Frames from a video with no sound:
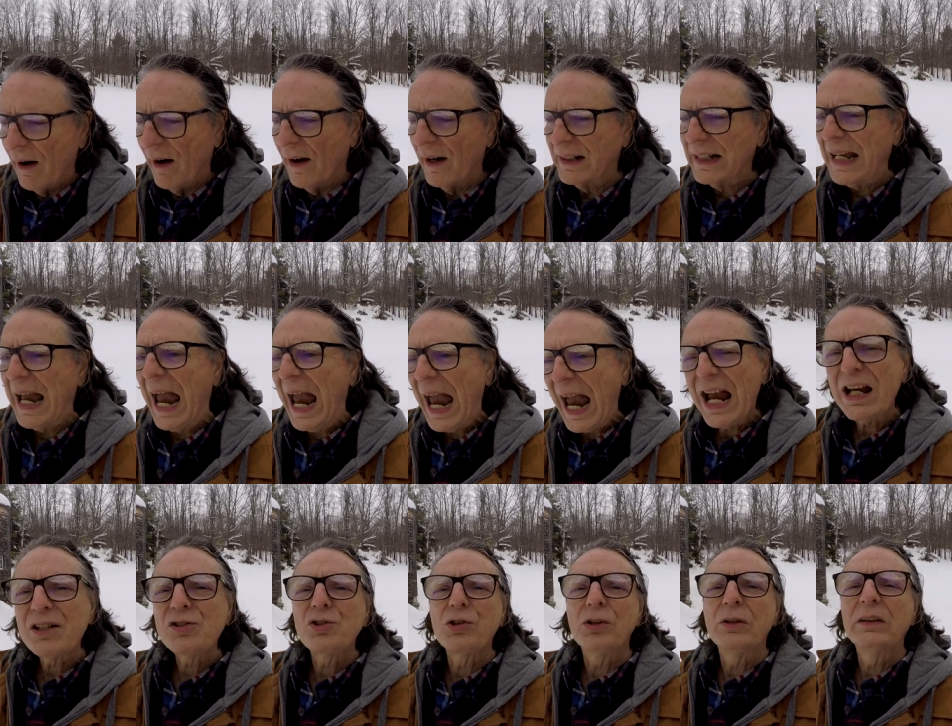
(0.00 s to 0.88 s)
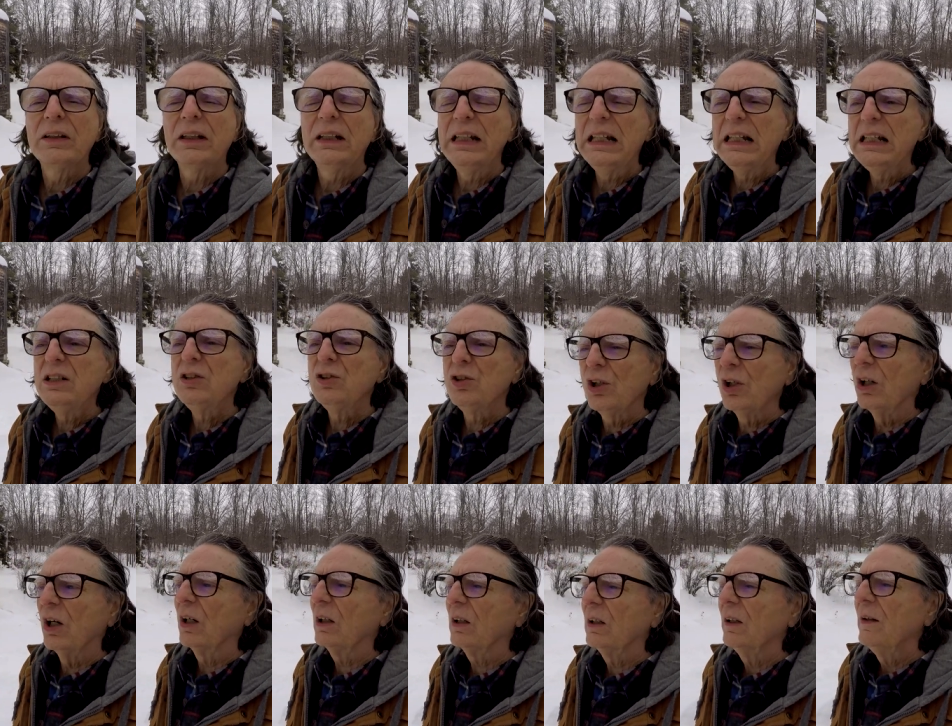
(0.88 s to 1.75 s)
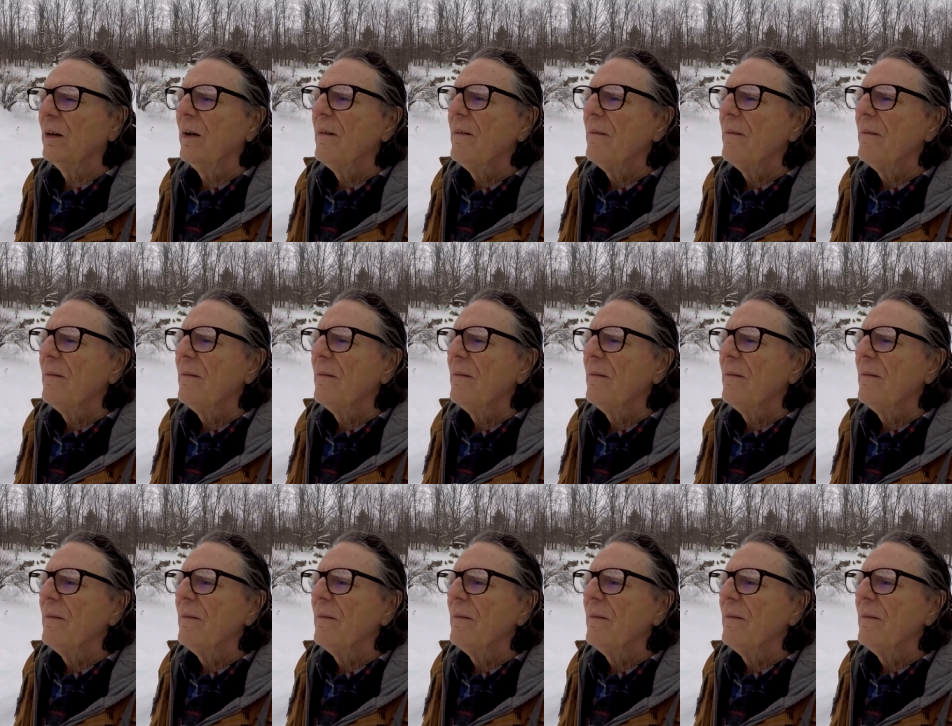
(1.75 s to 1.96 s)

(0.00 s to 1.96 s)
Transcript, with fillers: an action that he took